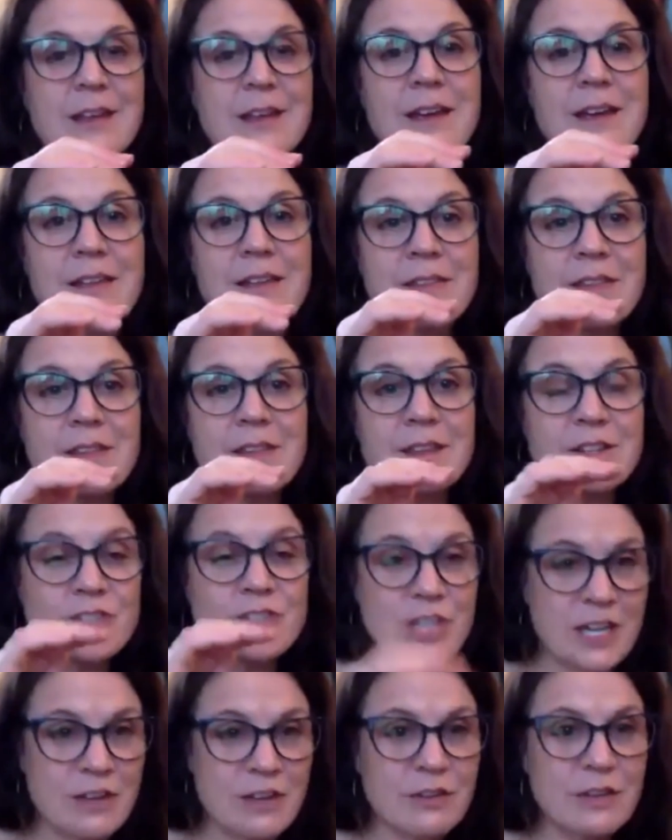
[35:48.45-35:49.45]
and the
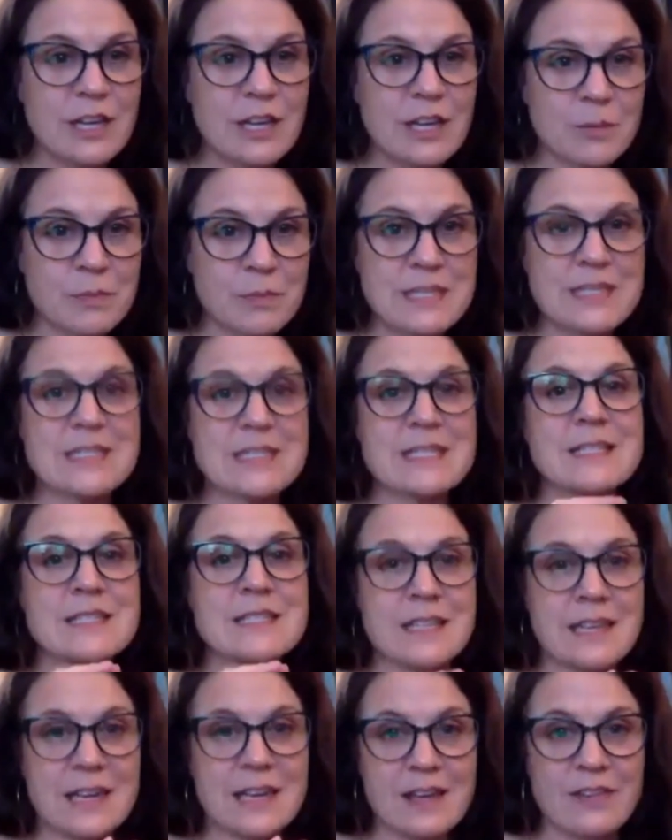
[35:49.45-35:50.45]
child care pieces
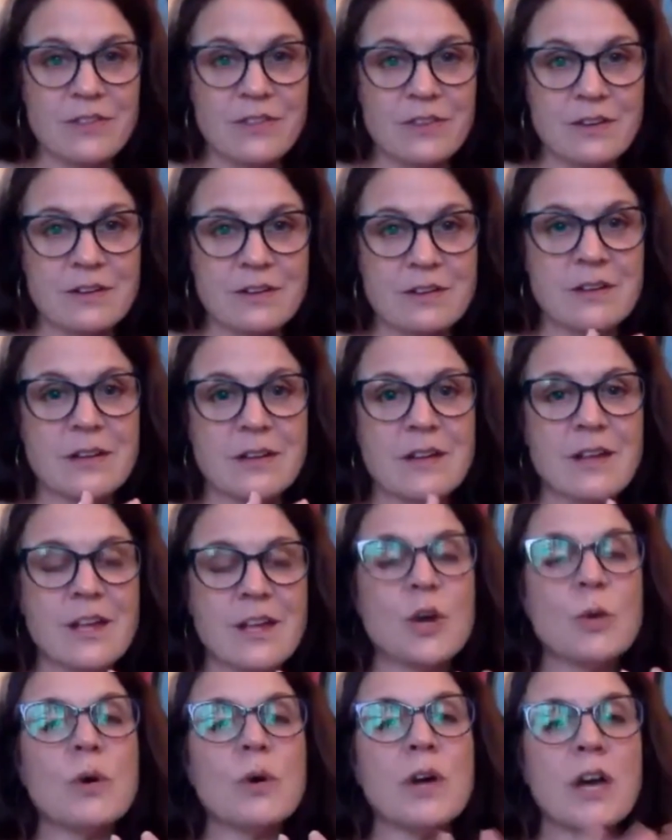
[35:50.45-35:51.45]
together
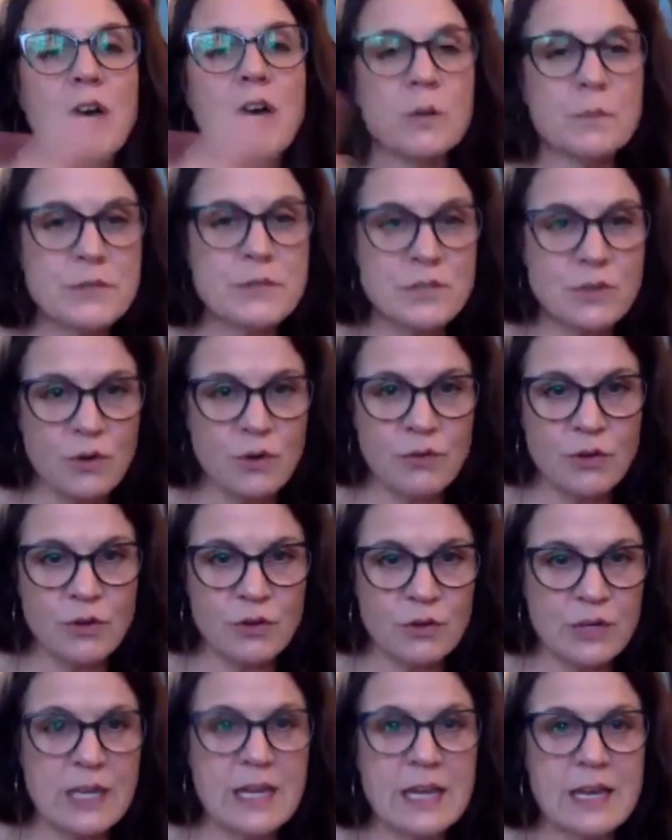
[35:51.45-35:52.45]
will help solve
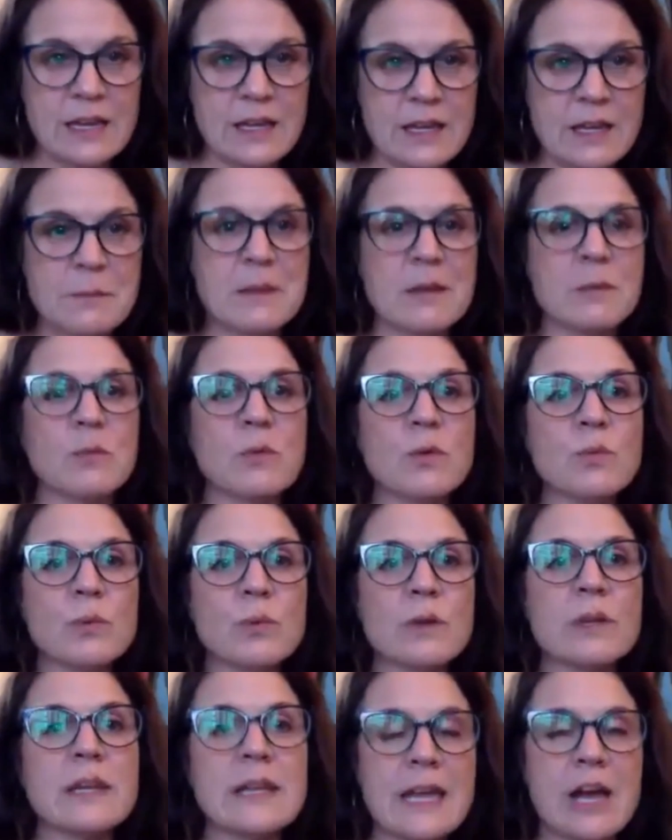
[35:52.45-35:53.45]
all kinds. I mean, will
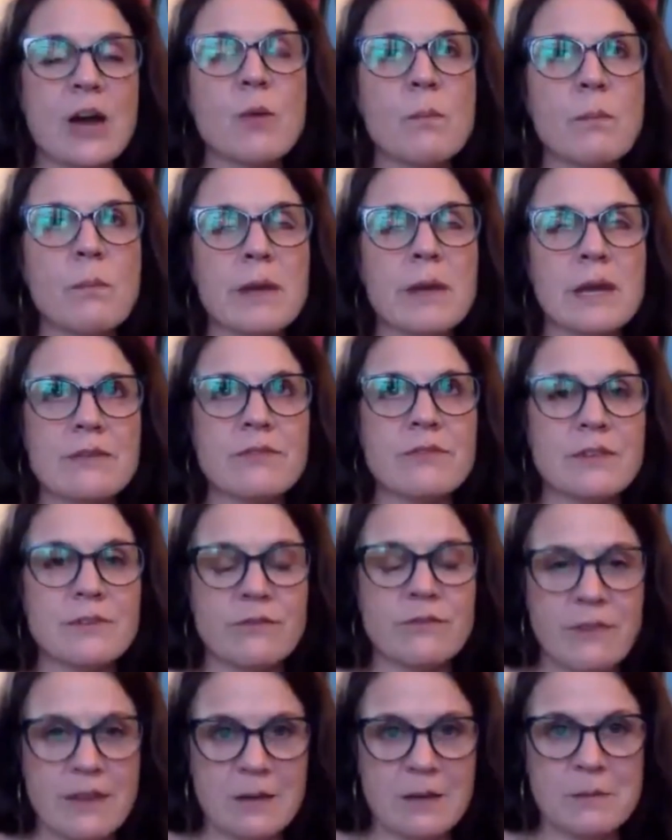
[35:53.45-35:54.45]
really help
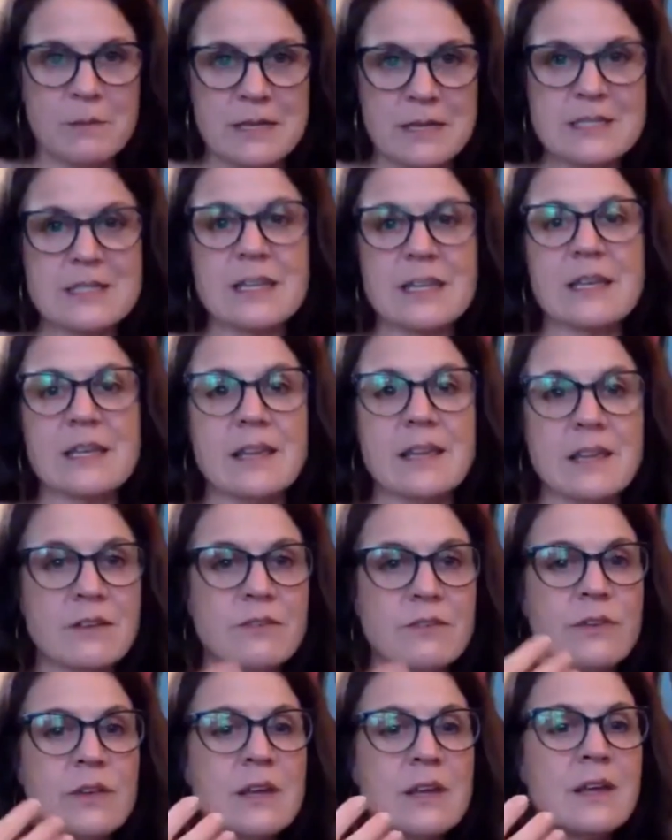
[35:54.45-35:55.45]
benefit families and
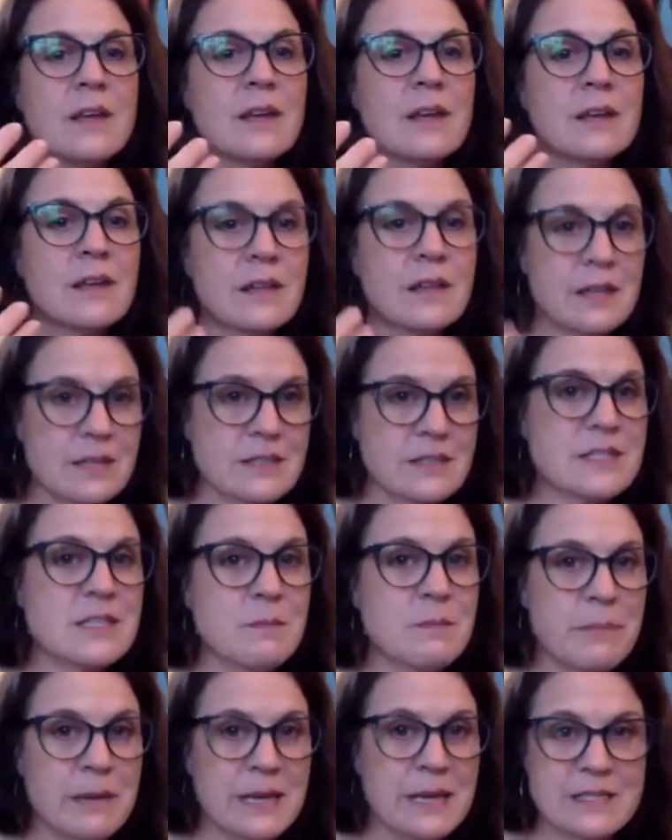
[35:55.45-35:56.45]
give kids
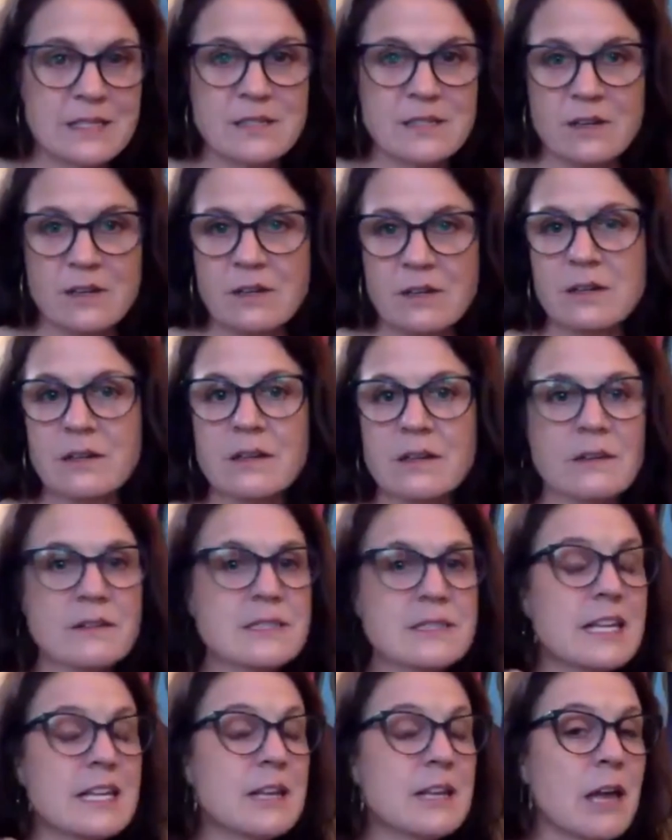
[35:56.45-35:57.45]
the best start,
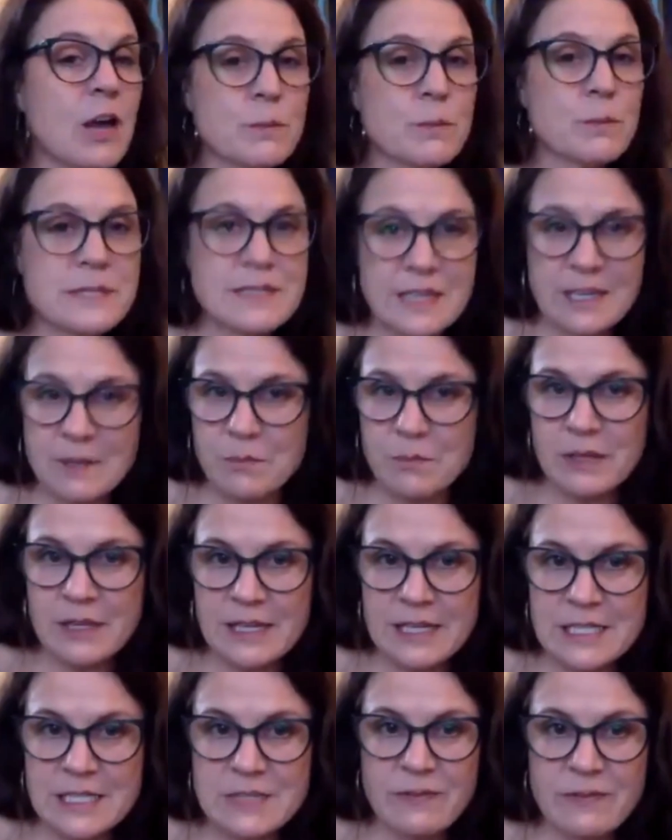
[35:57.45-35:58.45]
help
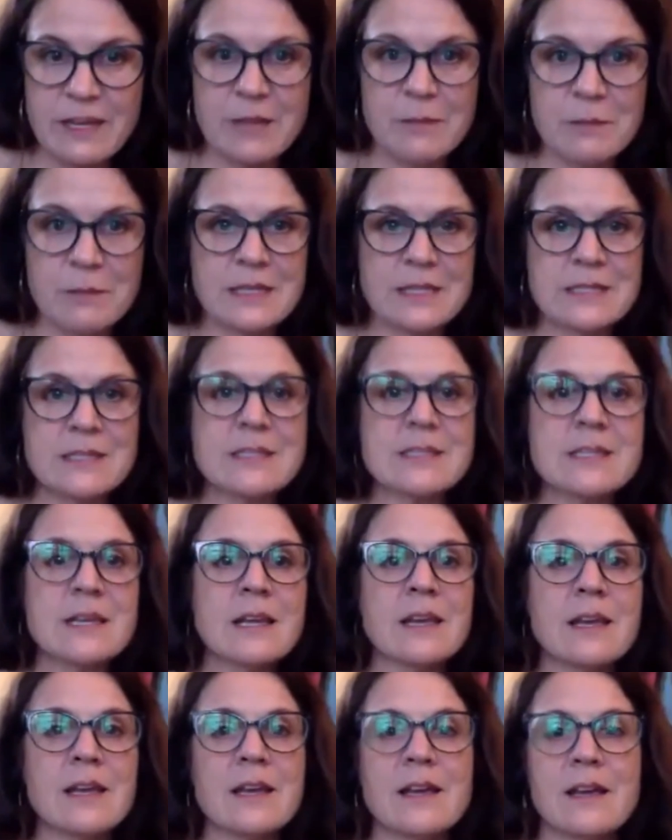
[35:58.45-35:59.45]
stabilize families.
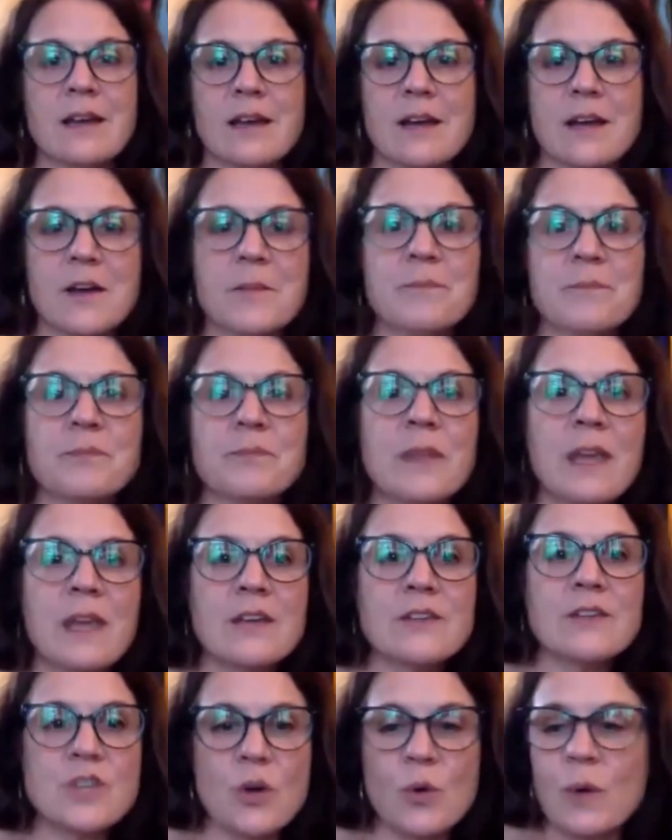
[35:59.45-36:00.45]

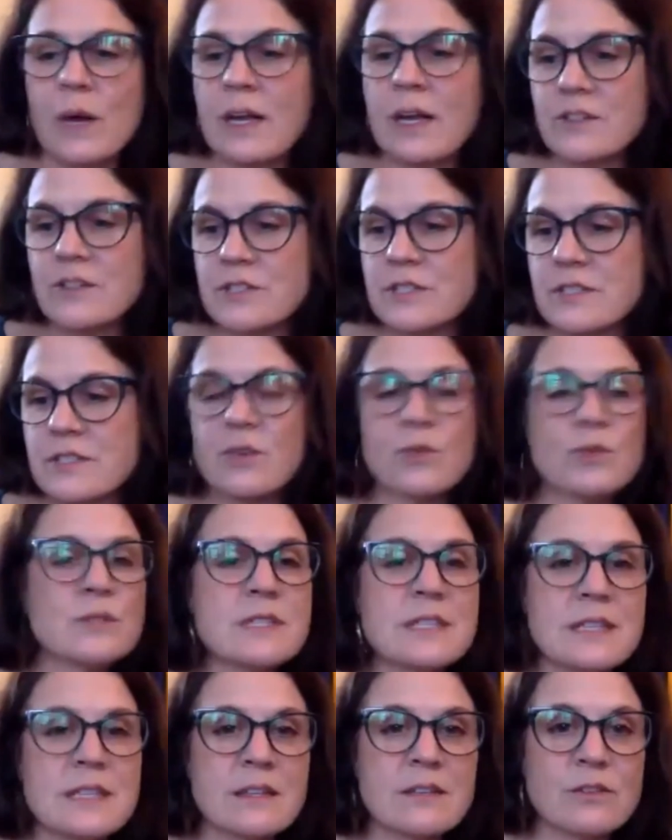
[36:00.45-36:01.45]
So I just
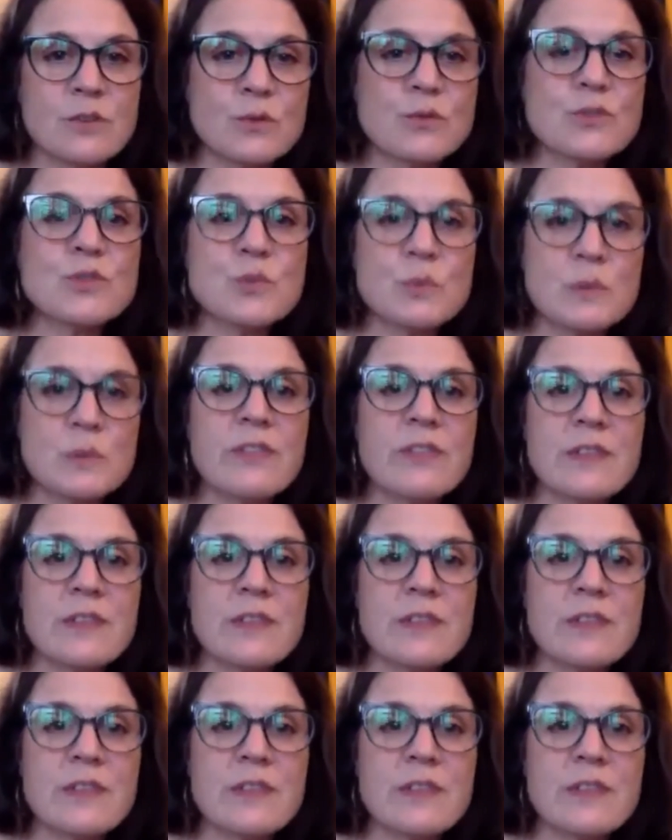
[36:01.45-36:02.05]
those three